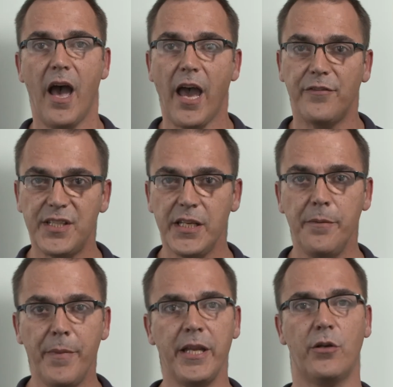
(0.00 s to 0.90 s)
I've seen
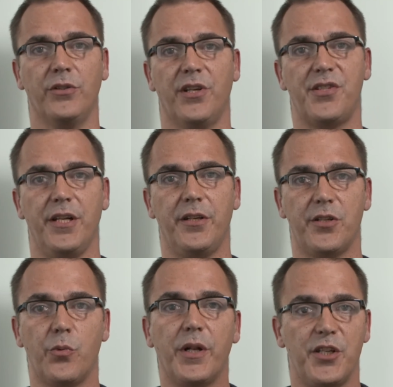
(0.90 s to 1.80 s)
many contact
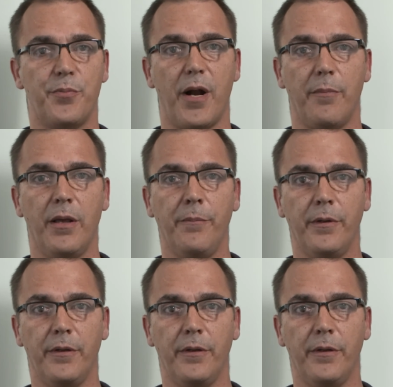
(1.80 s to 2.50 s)
centers with this problem,